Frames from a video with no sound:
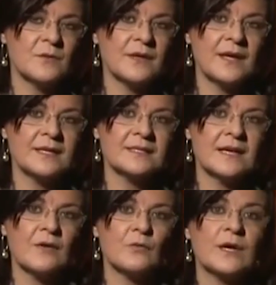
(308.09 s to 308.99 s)
when they
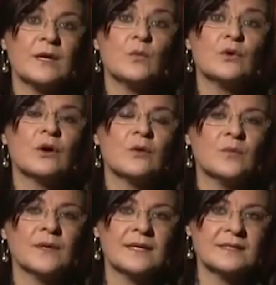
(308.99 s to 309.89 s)
start reading more
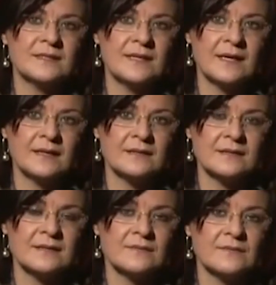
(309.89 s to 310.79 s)
complex text.